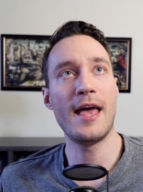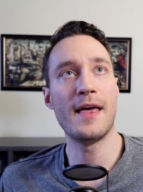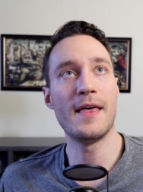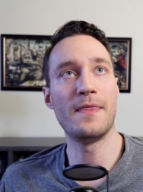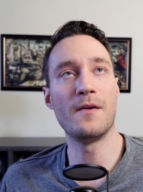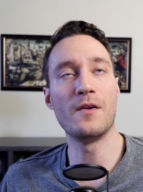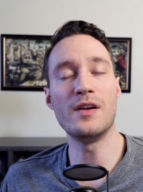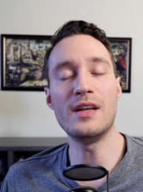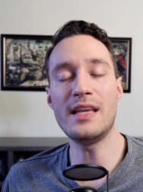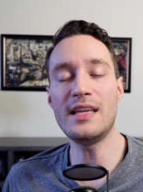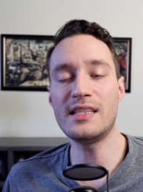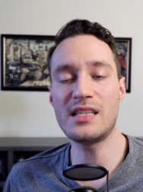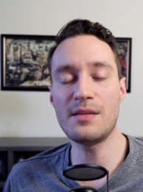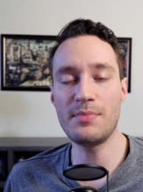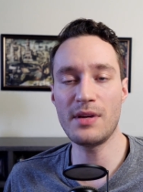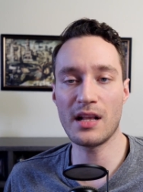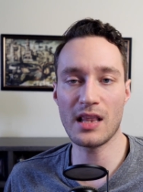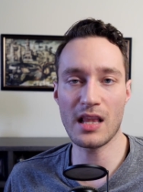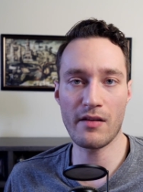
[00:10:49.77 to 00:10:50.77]
there needs to
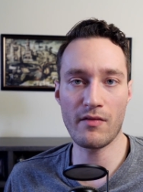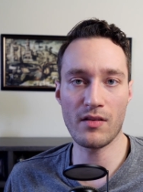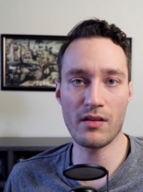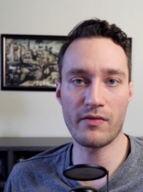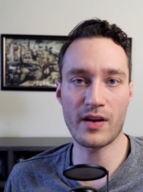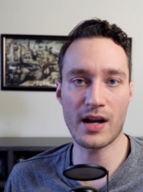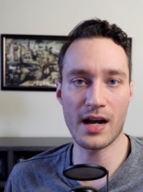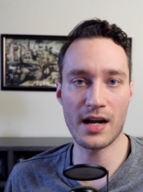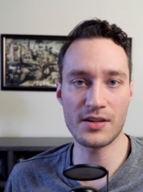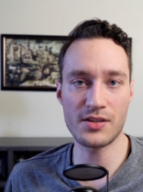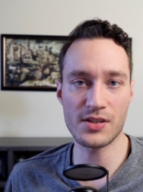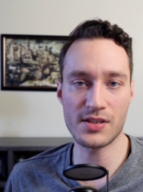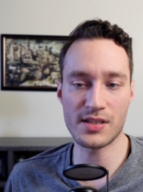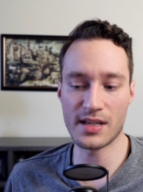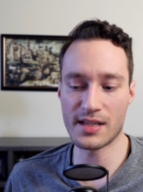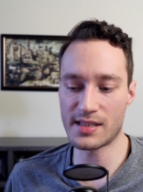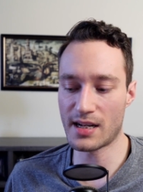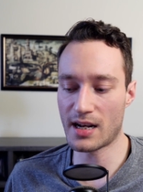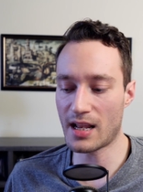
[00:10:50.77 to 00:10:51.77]
be a level of
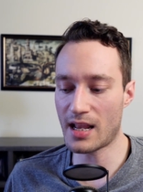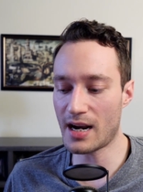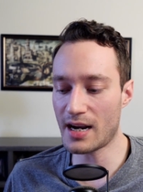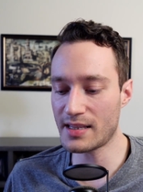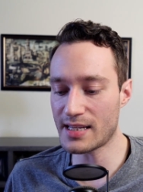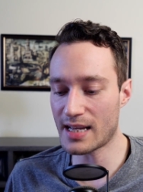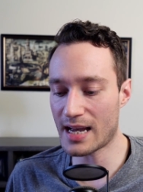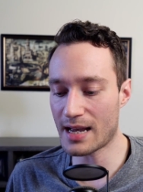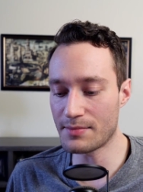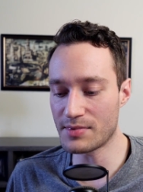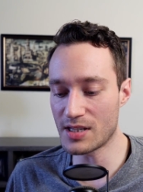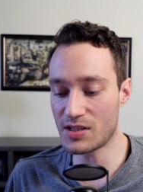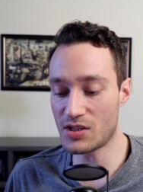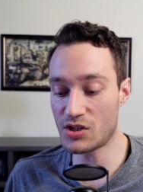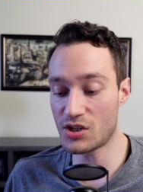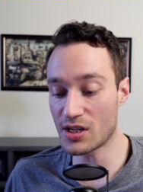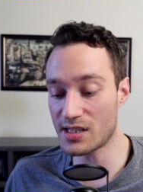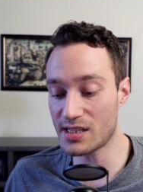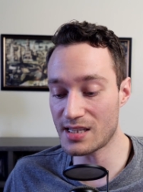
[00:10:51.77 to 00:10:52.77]
consciousness, and a lot of times it's
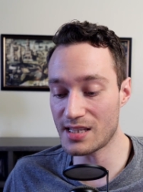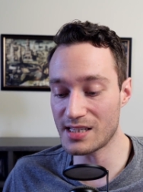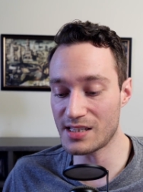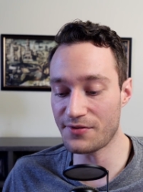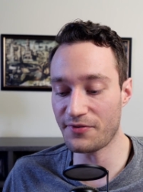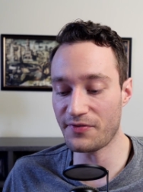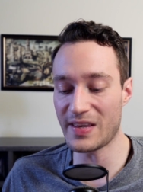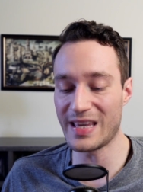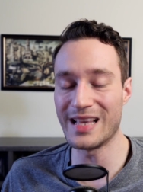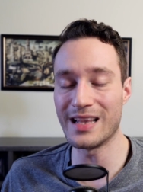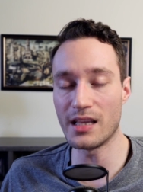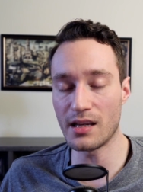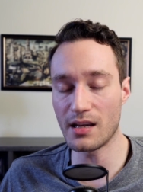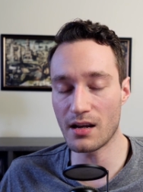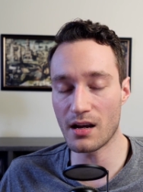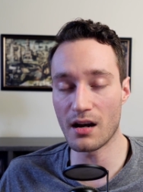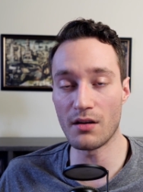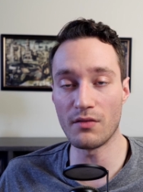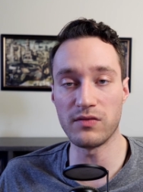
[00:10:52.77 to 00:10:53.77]
just this
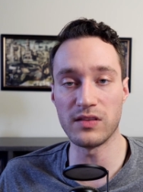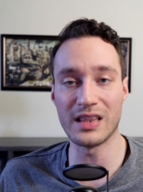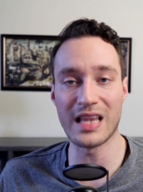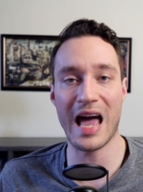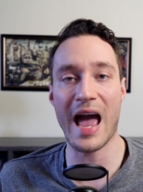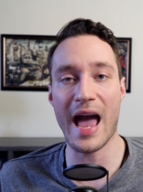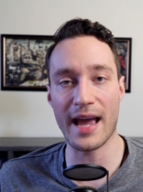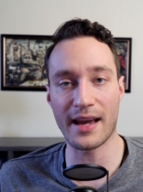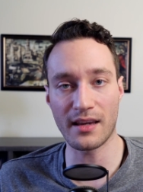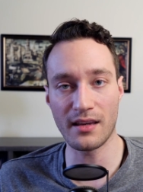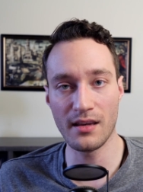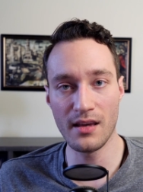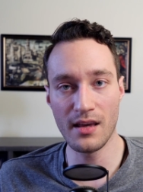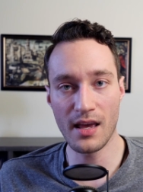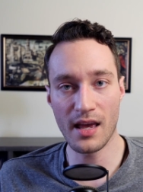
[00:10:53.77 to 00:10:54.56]
feeling of lack.